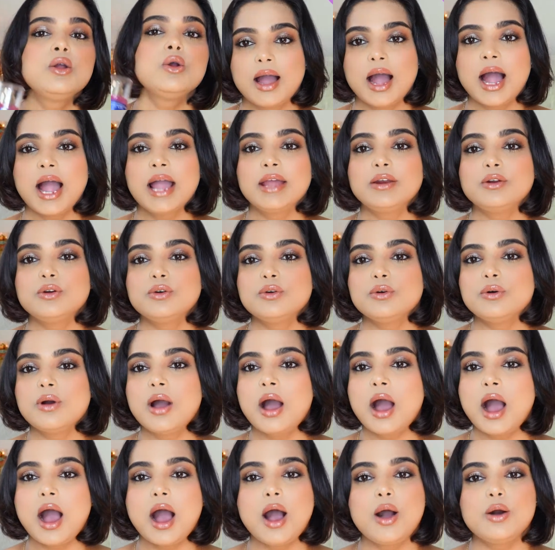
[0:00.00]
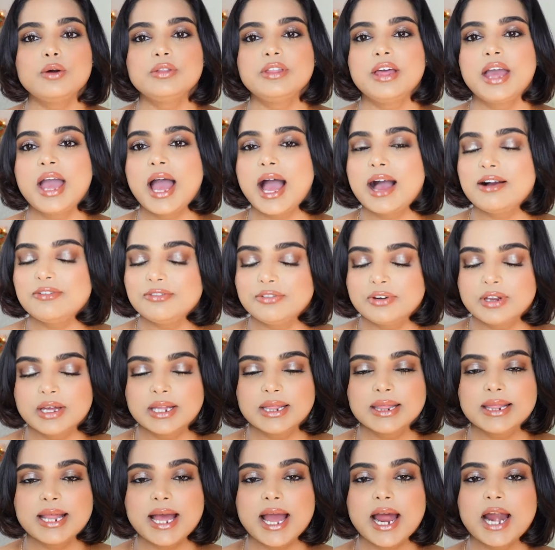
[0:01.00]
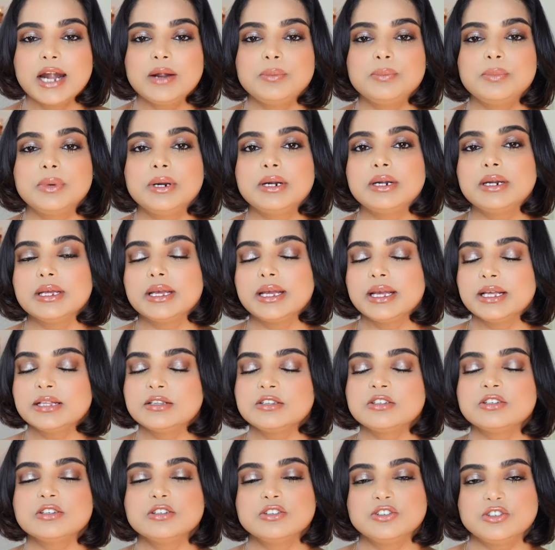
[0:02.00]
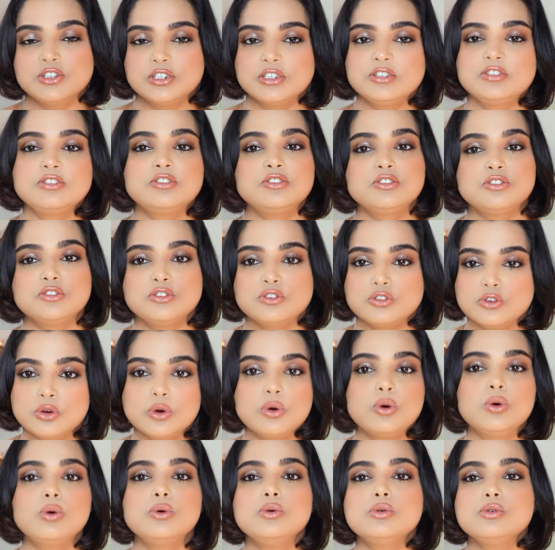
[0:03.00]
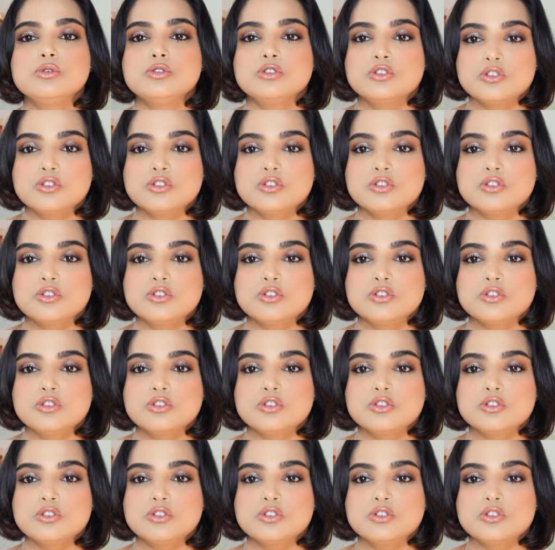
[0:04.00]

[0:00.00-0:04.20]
I don't know how they have done that, but it's just so